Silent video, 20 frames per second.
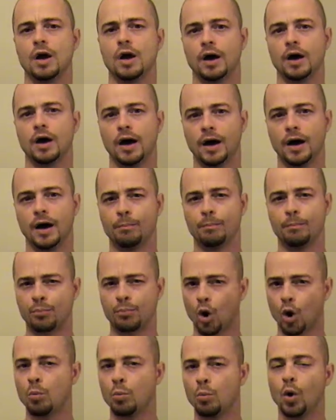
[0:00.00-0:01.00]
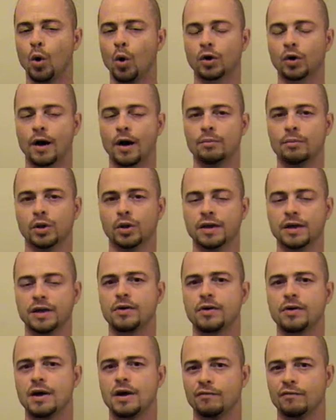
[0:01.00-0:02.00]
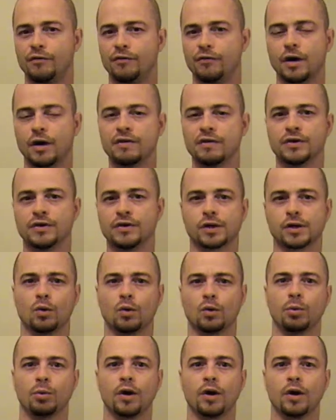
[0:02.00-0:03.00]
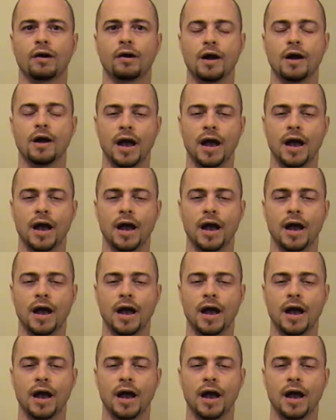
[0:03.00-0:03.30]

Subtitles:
Pro Bowler, I believe, very physical player,